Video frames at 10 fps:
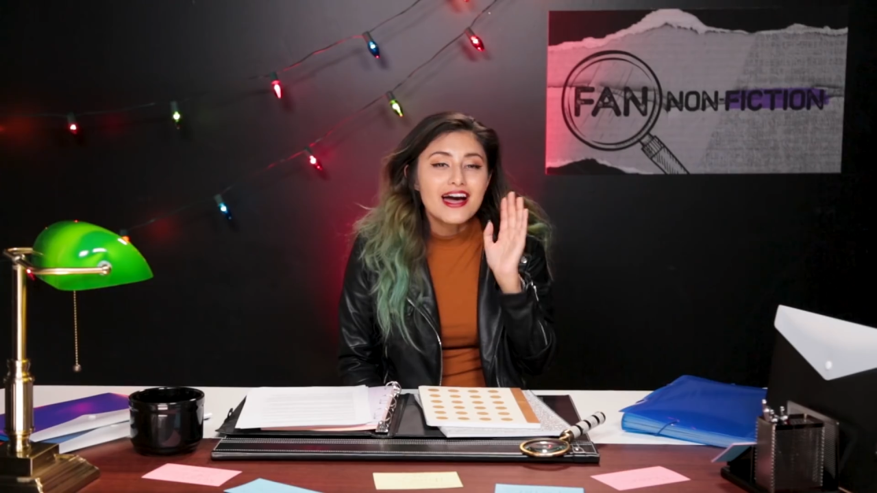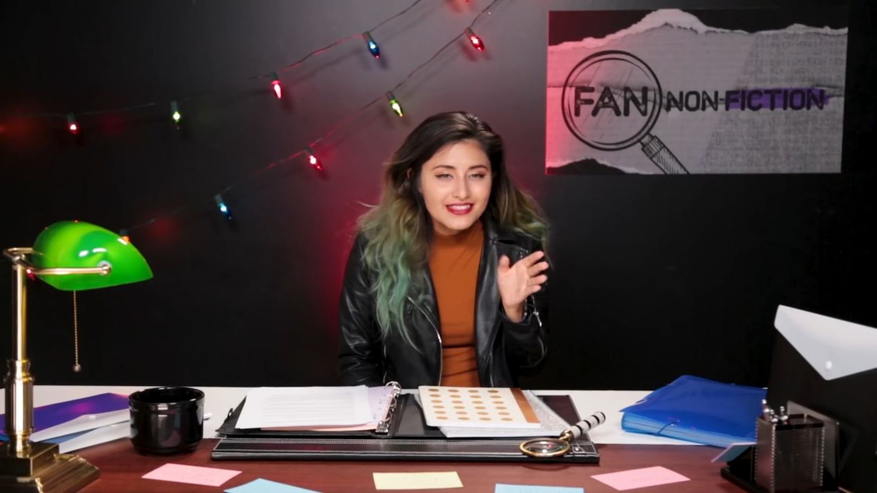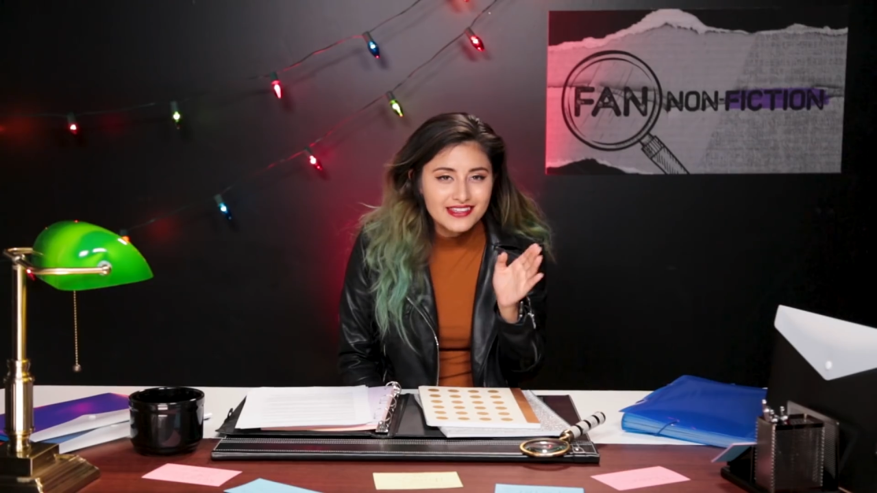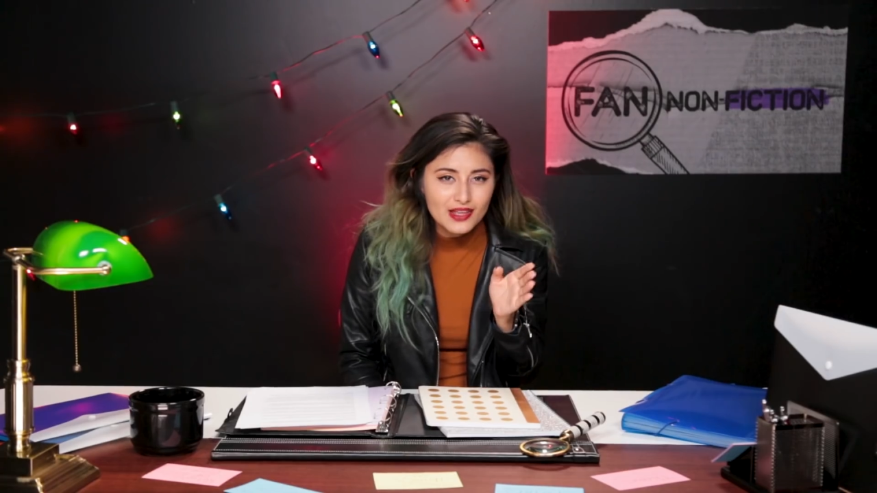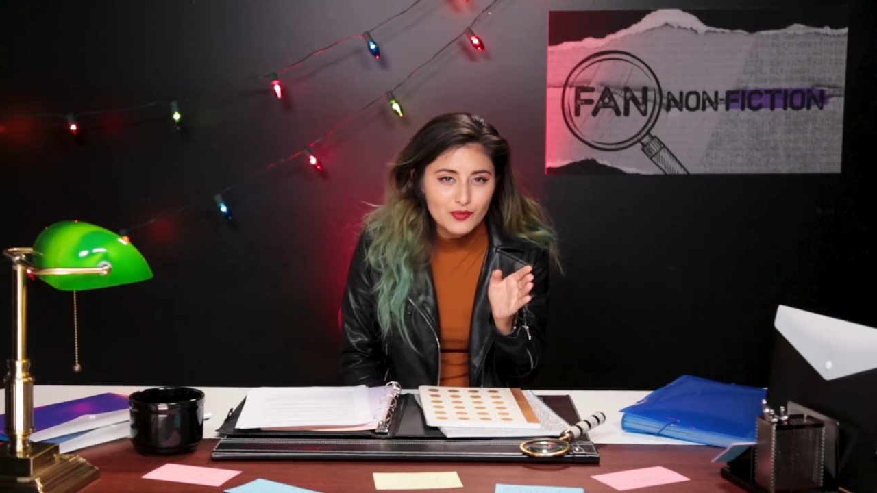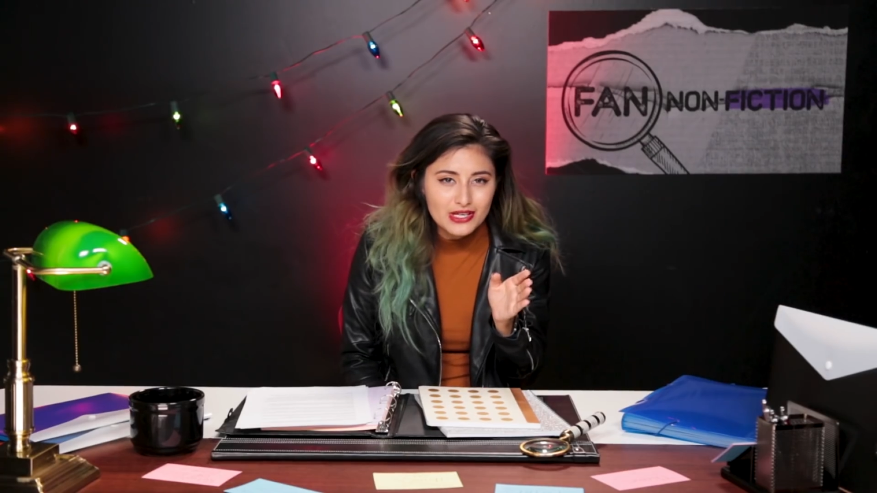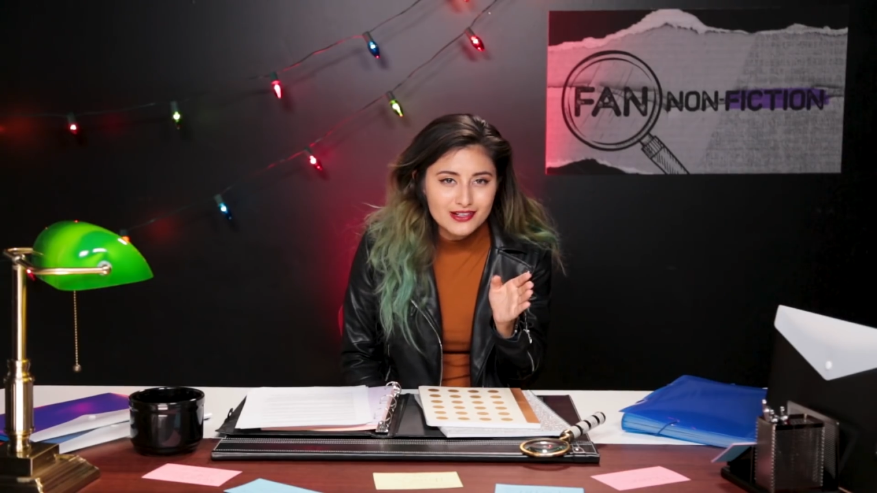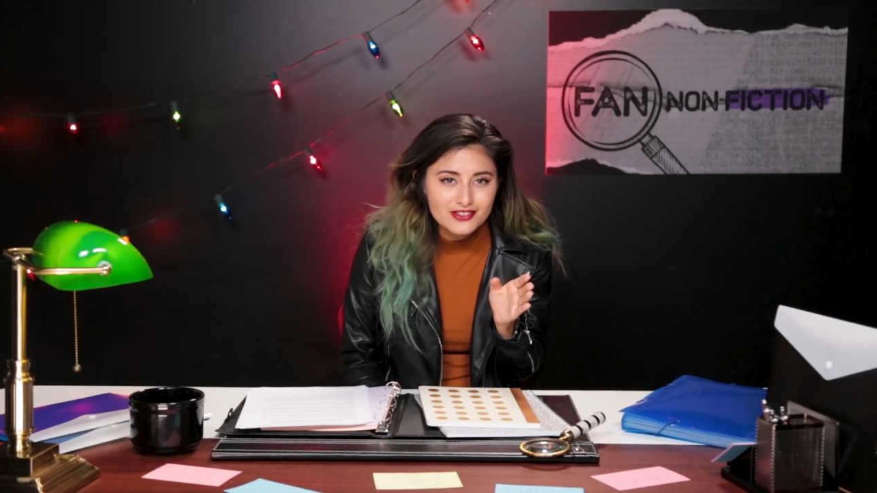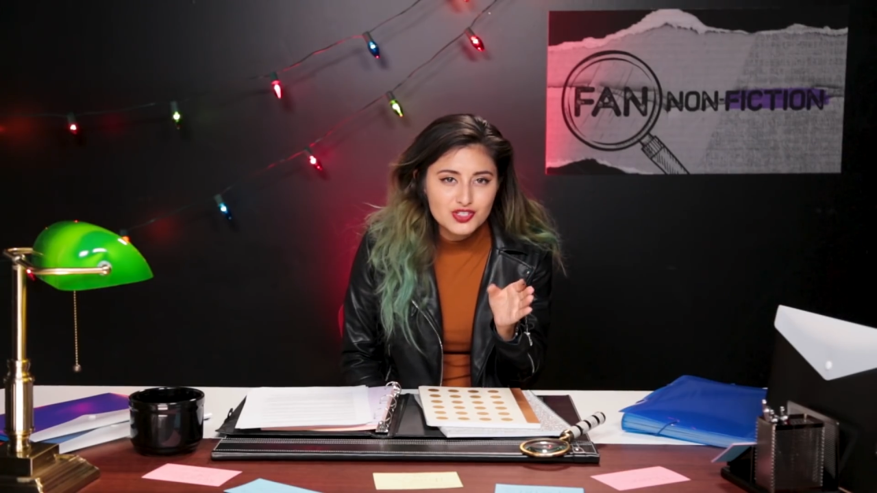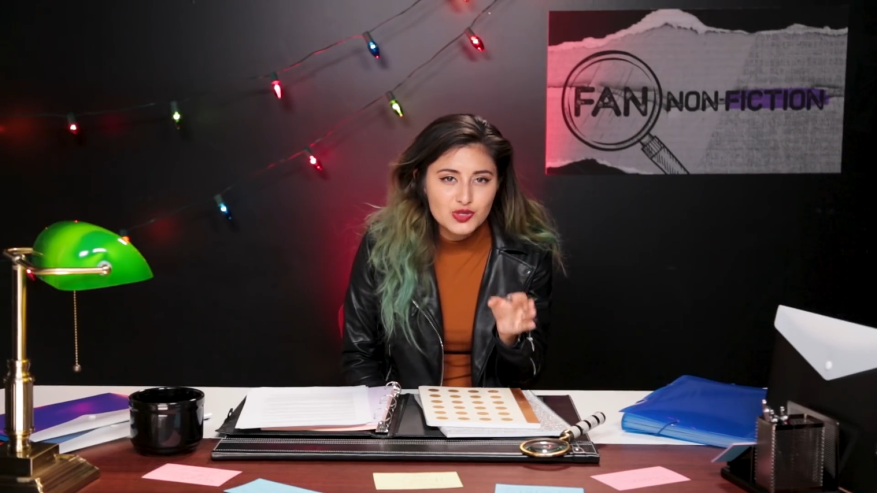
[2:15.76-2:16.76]
I think that we
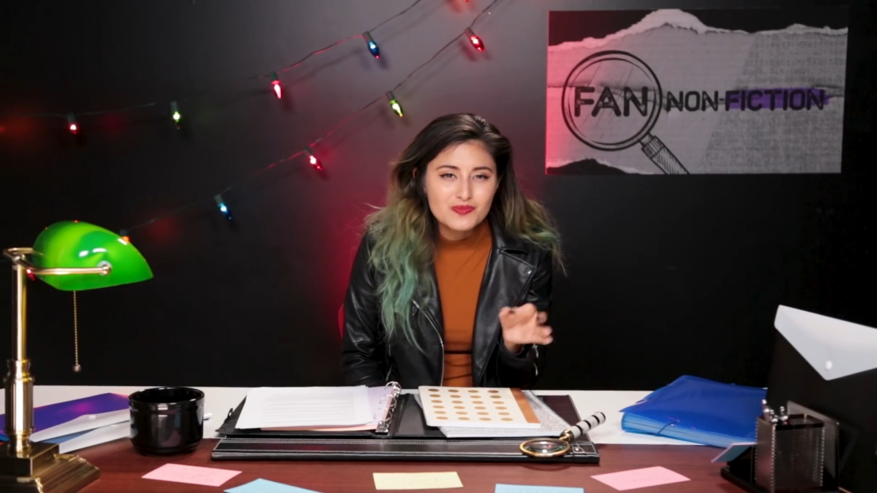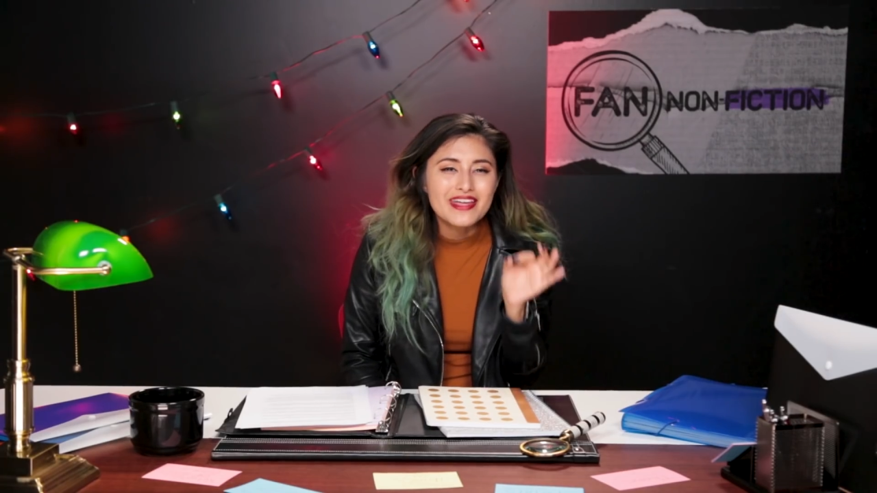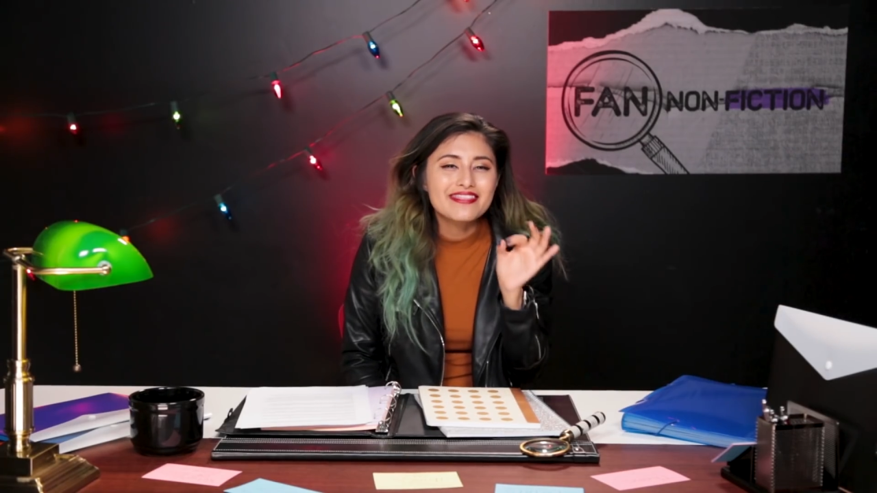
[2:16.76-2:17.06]
could assume